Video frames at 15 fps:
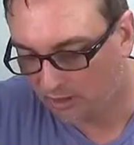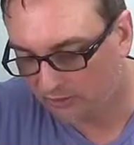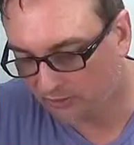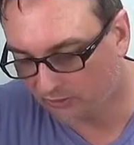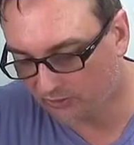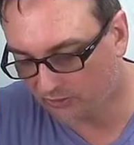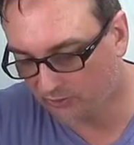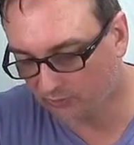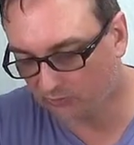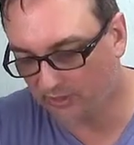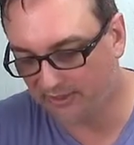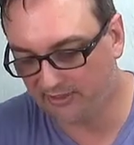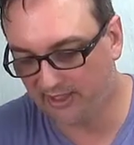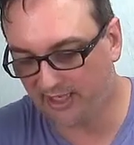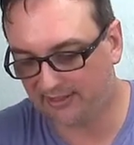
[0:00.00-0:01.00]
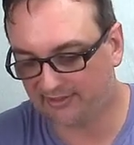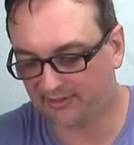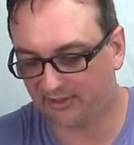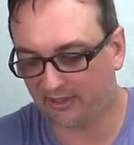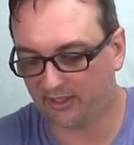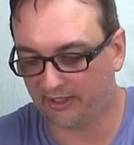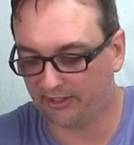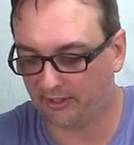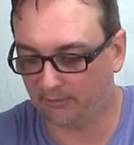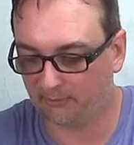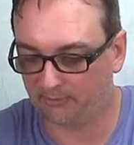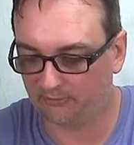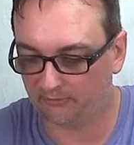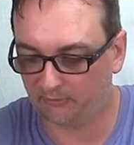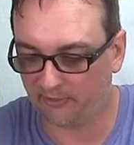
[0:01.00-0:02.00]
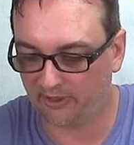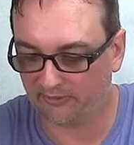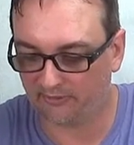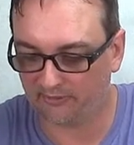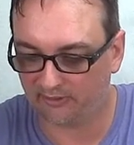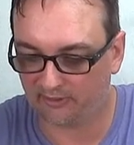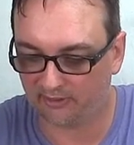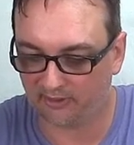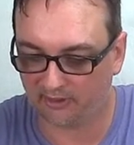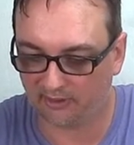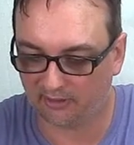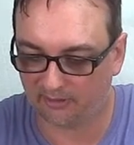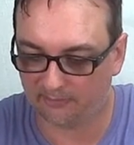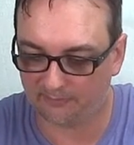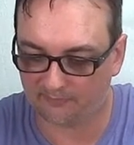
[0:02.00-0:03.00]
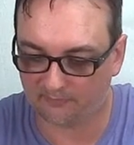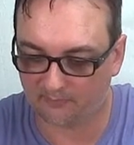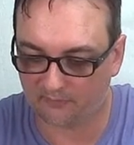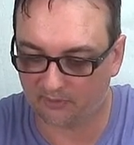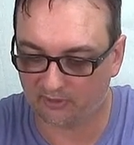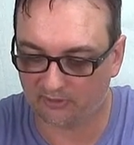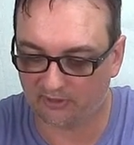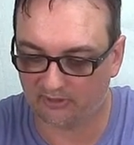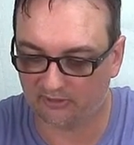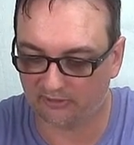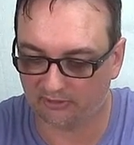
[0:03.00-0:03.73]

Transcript: So there's no red dots to line up with this